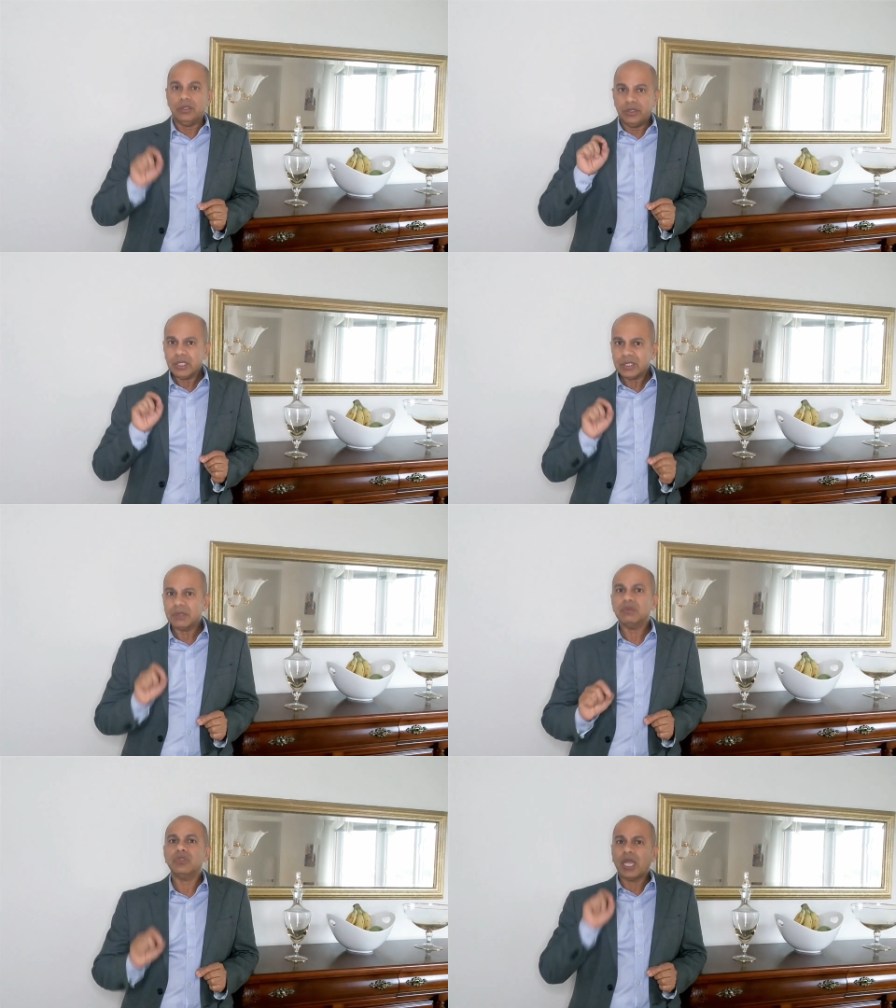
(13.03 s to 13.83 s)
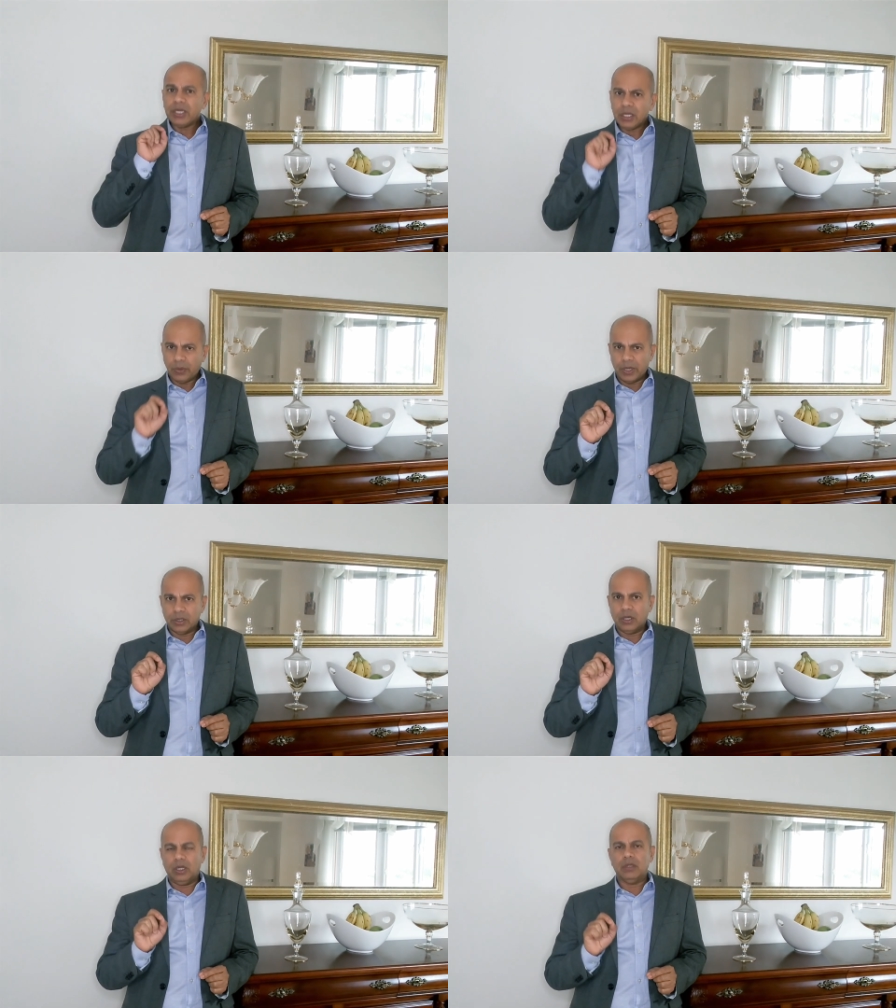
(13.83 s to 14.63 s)
this tiny
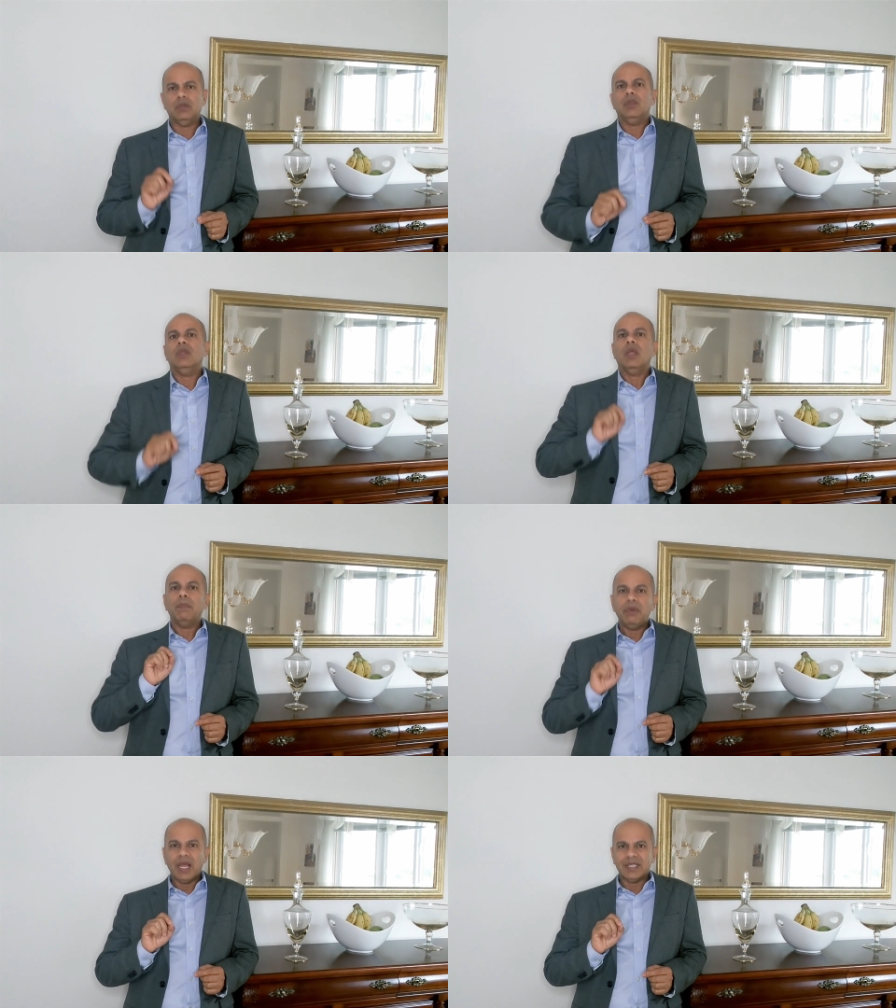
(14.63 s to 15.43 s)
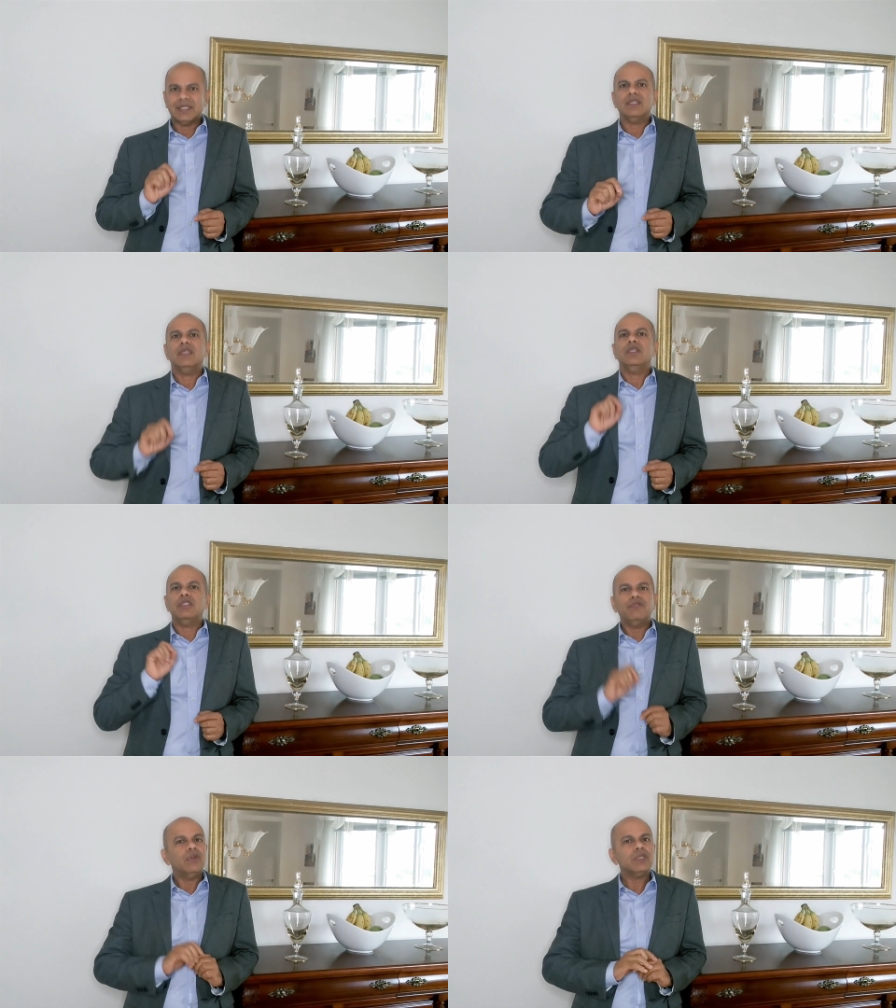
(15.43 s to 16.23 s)
rate cut plus
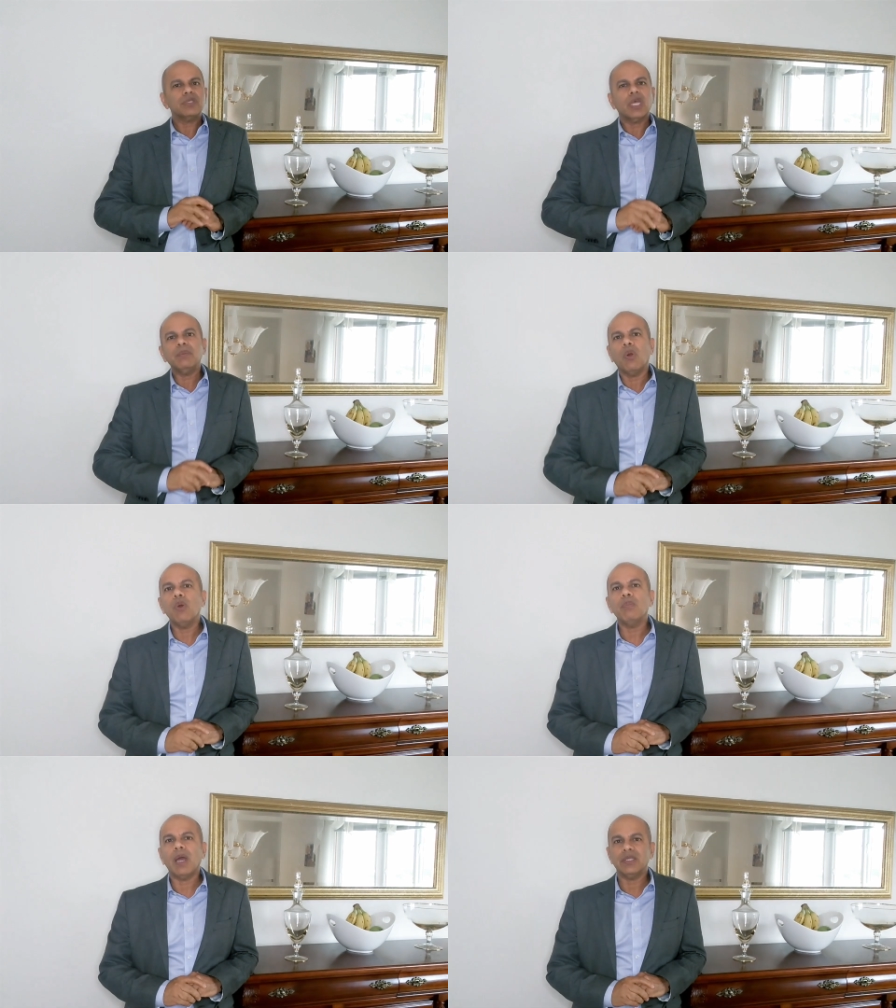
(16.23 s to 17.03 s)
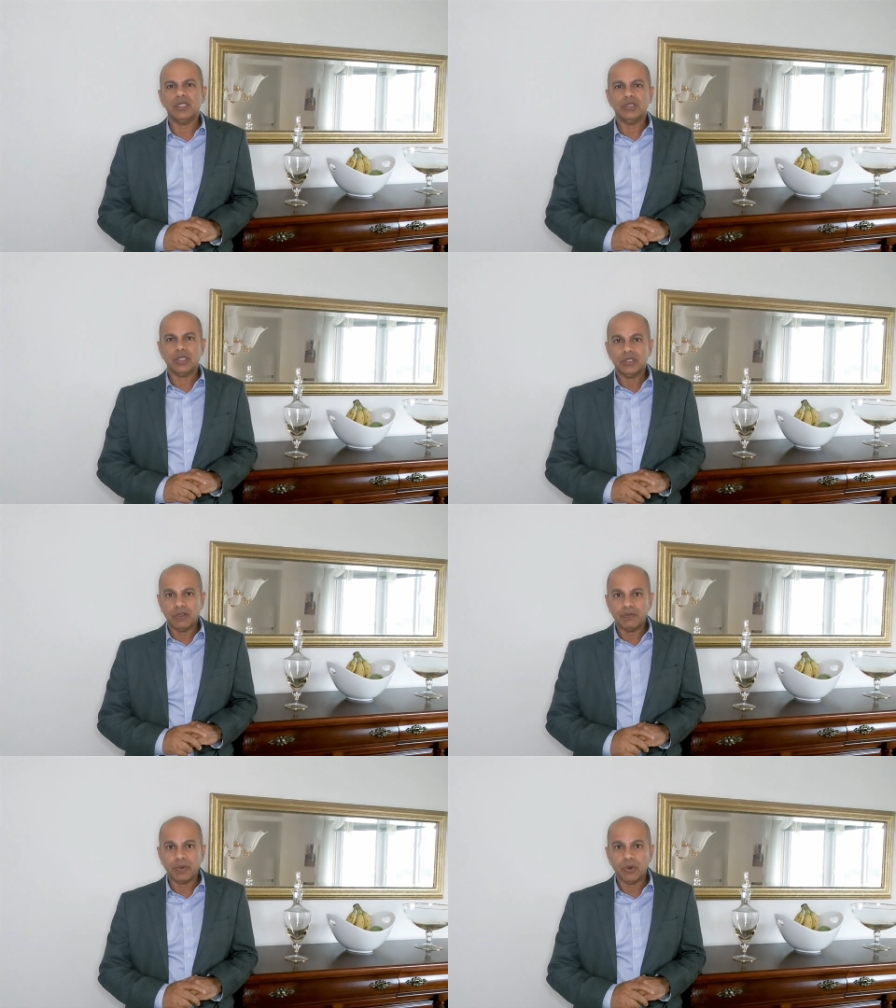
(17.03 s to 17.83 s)
the first time home buyers
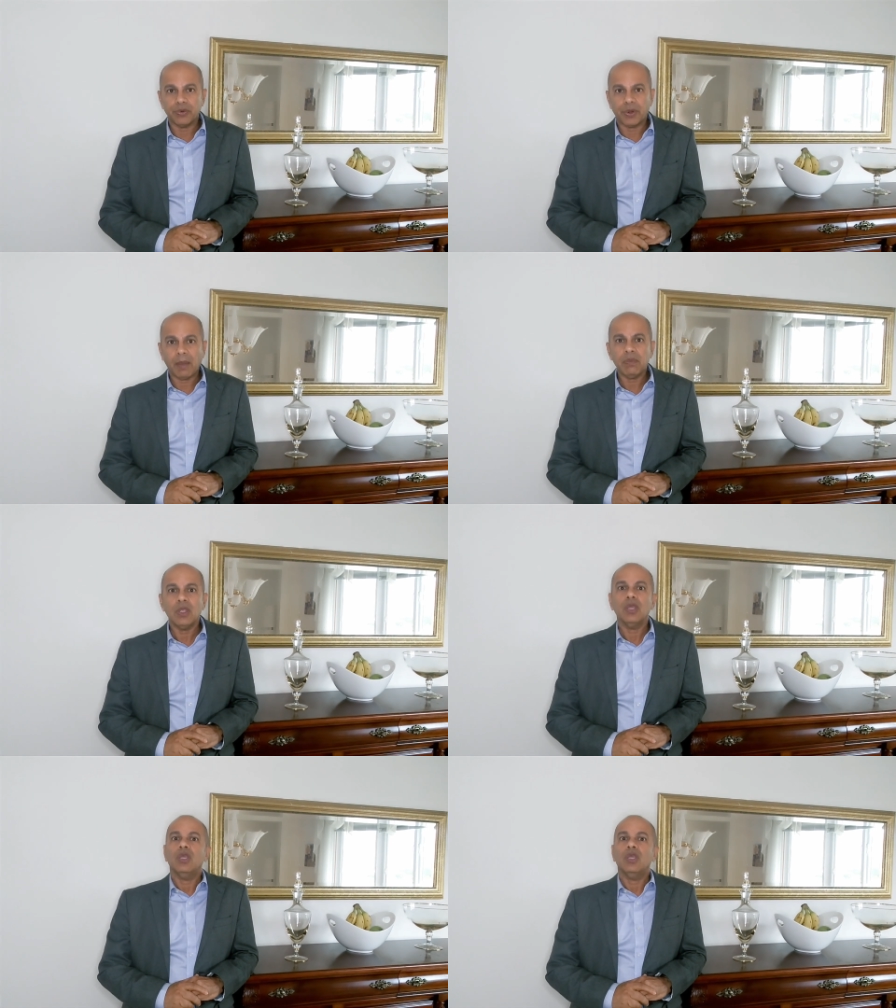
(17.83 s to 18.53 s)
incentive program